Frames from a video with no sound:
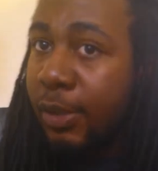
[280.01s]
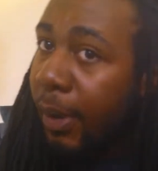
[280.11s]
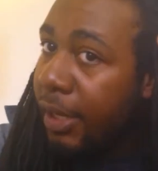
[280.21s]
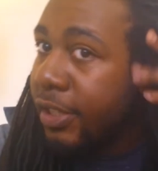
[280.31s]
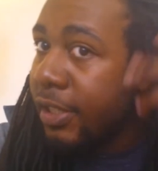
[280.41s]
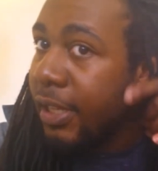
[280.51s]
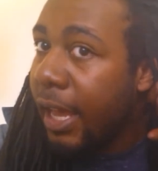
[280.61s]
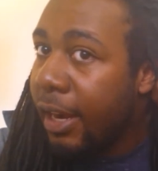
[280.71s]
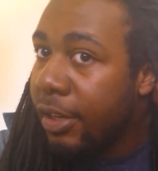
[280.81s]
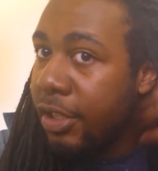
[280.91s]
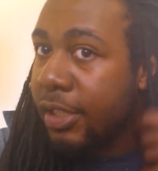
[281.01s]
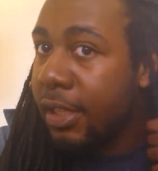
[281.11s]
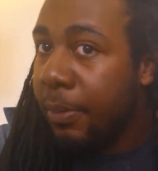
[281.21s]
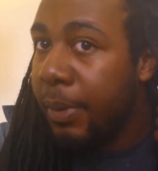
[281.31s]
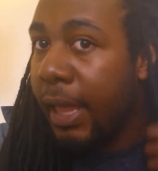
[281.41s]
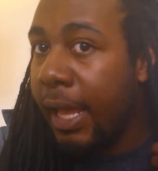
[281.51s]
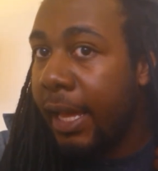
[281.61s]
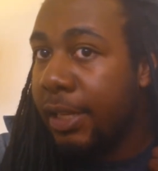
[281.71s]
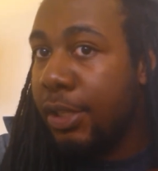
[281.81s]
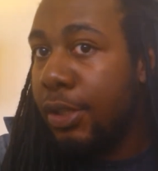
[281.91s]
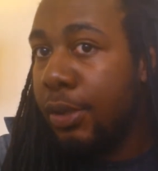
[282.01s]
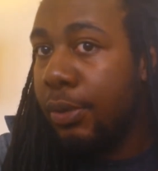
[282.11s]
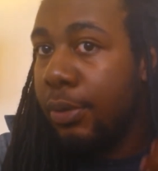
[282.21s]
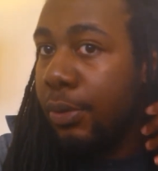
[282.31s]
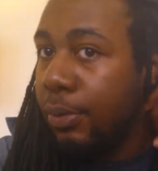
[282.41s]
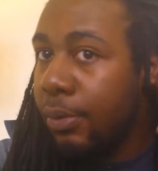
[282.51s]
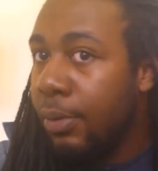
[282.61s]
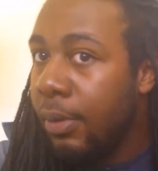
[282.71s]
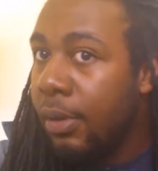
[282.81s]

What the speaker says: so I just kind of just apply it to